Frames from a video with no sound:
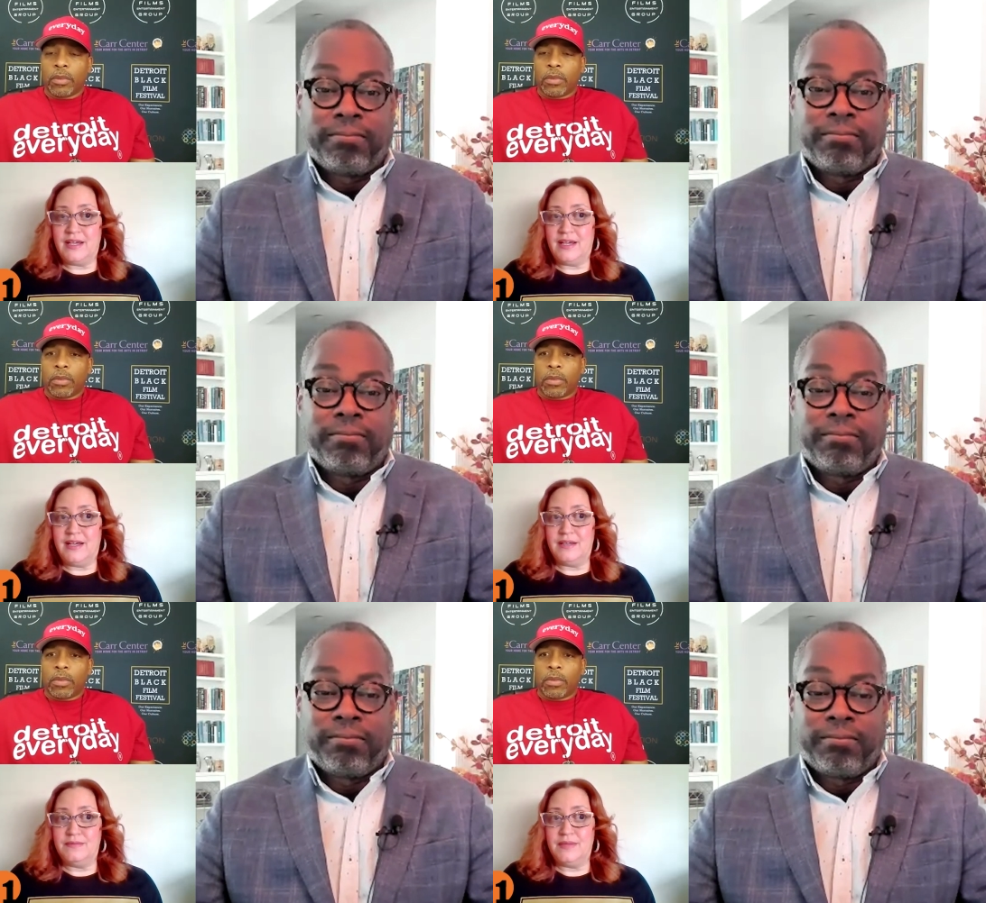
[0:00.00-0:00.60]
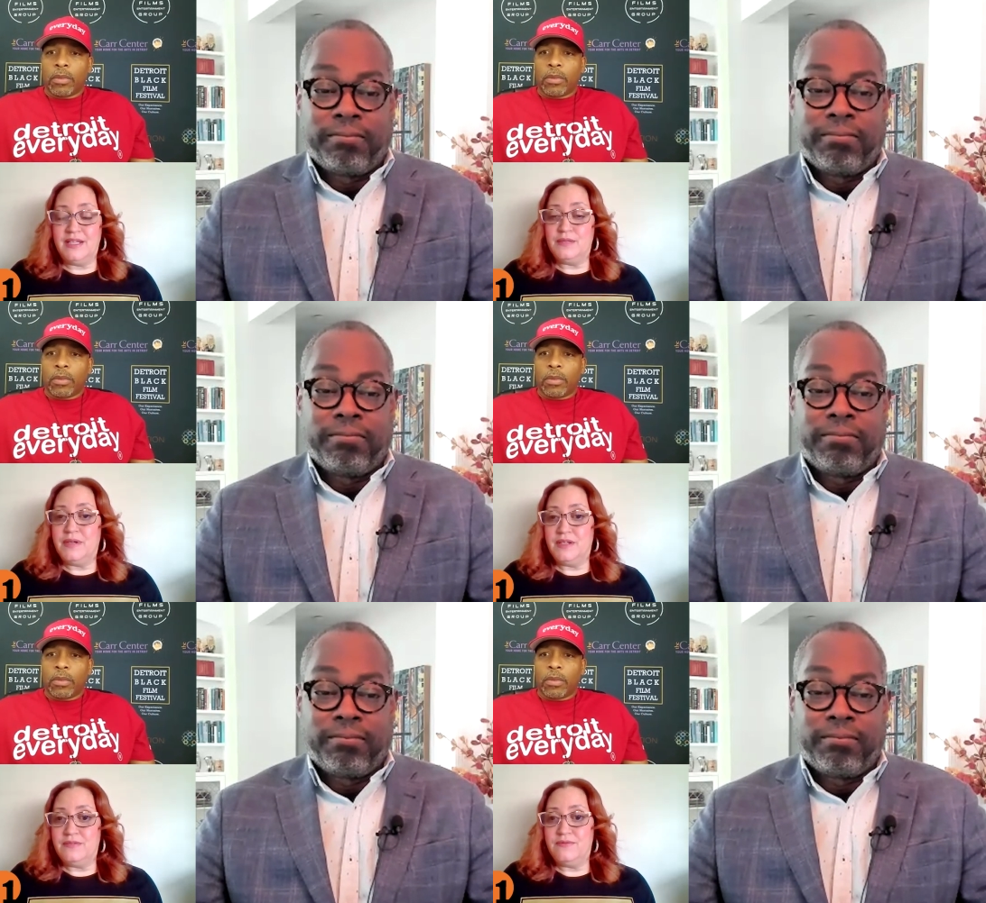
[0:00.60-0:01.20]
Speaker 1: um,
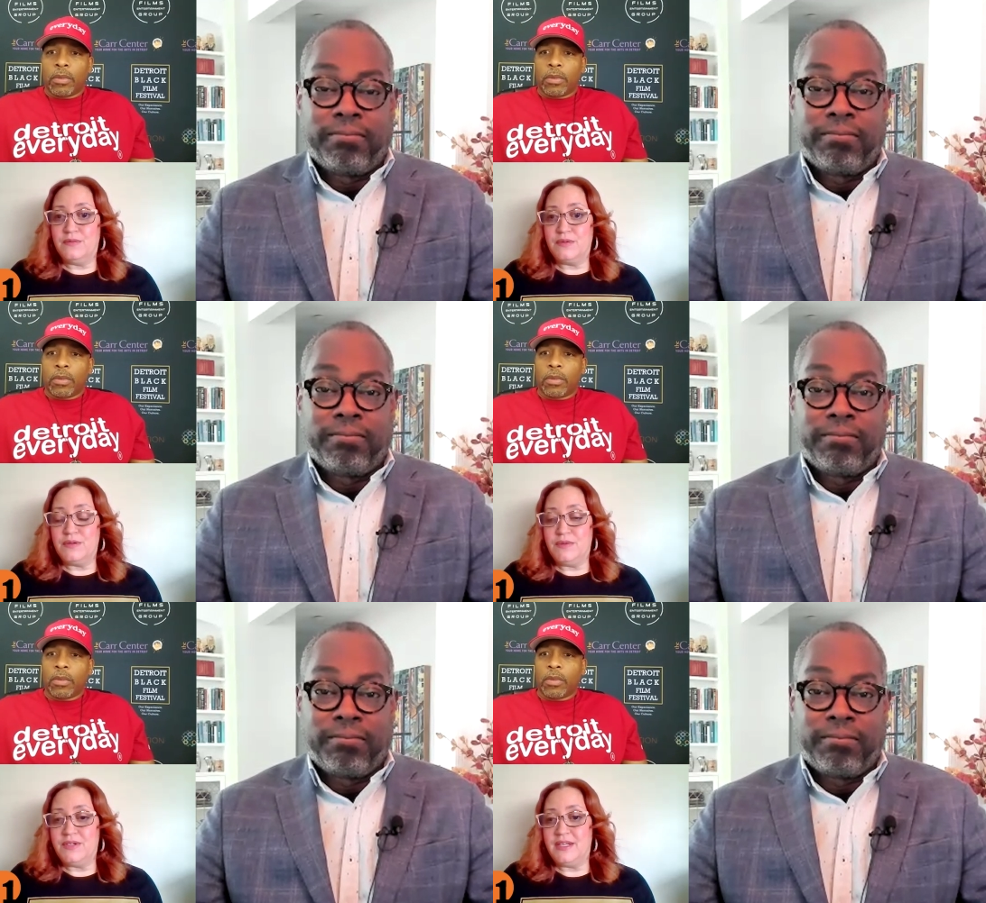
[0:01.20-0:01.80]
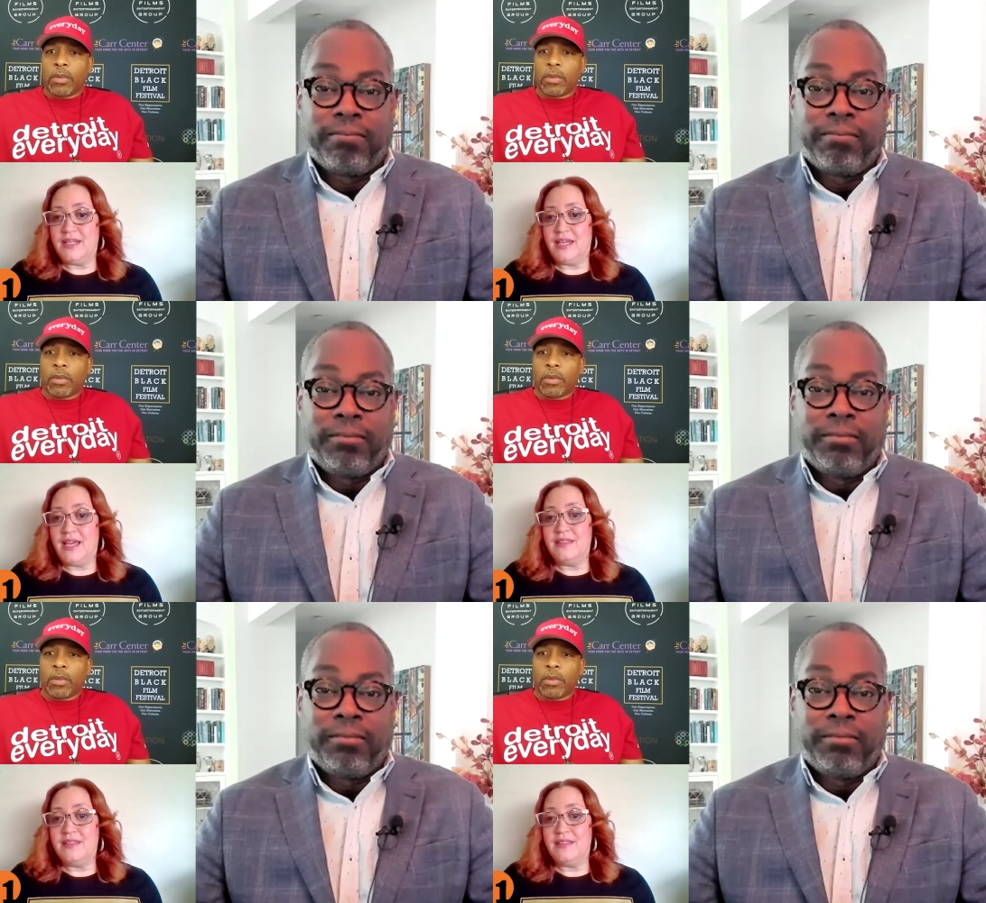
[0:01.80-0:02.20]
independent film community and